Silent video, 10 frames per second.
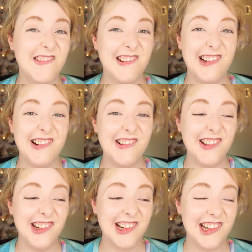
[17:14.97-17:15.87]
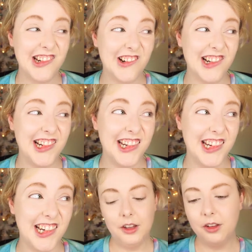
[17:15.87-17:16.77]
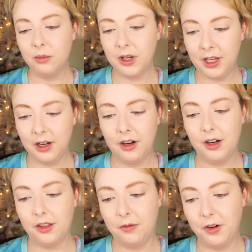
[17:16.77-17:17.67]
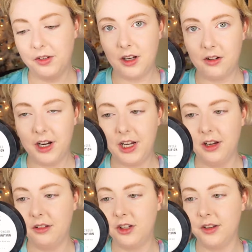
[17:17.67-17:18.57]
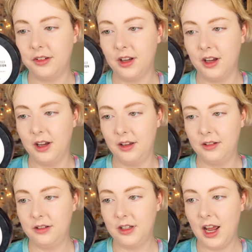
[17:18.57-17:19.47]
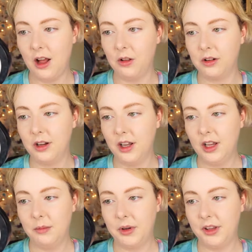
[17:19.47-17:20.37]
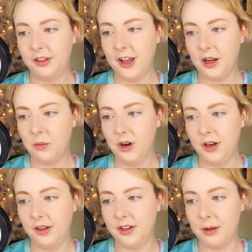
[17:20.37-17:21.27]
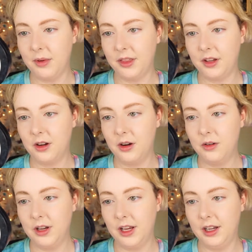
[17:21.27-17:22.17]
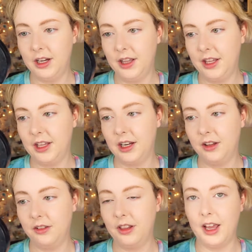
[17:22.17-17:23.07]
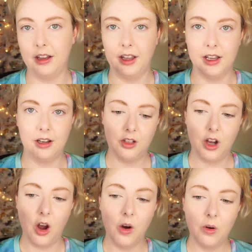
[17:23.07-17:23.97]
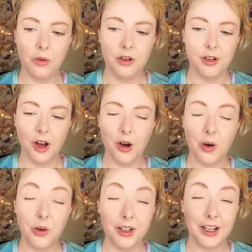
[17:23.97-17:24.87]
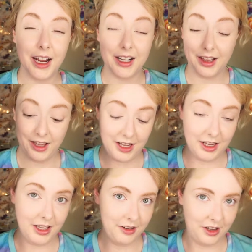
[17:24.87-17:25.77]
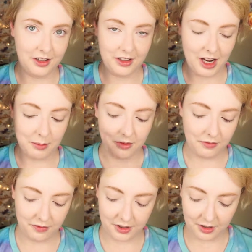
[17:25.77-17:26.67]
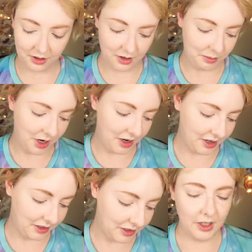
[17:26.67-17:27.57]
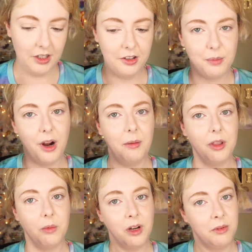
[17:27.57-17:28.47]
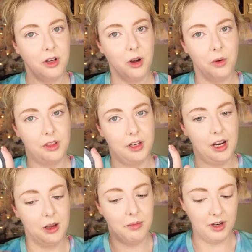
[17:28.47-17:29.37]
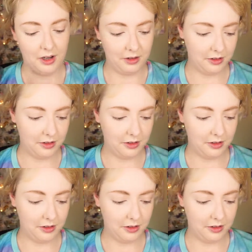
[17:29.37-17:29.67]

you don't look so good. This one here, the first ingredient is just talc. But the second one is dimethicone, and anything that ends in that, like, cone-own kind of thing is a type of silicone product. This is probably the one I'm going to go with today, but I'll